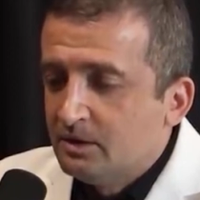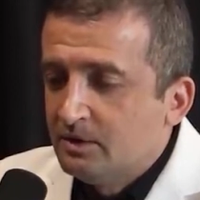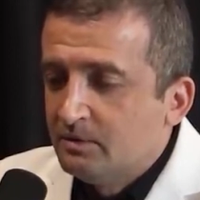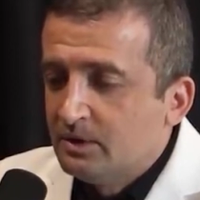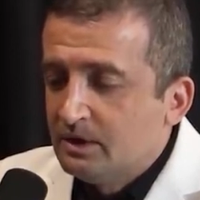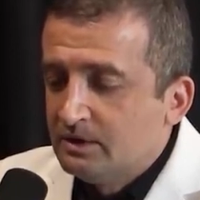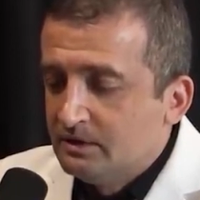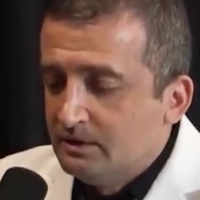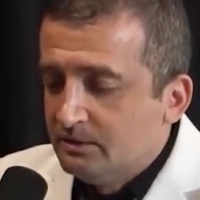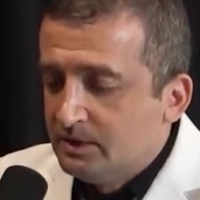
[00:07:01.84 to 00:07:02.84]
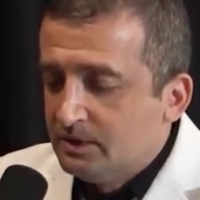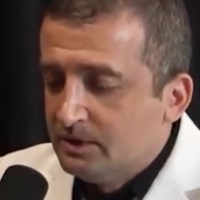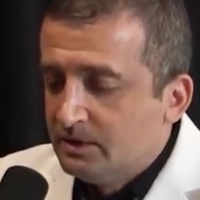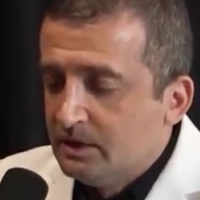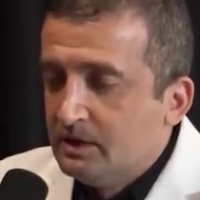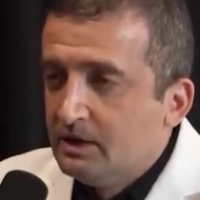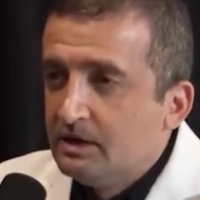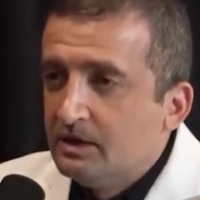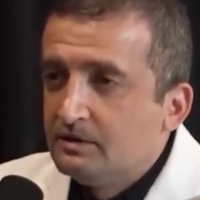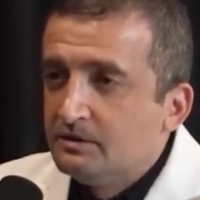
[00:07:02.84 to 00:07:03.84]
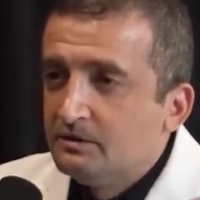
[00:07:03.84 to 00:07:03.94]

Korea book I did, Dear Reader, is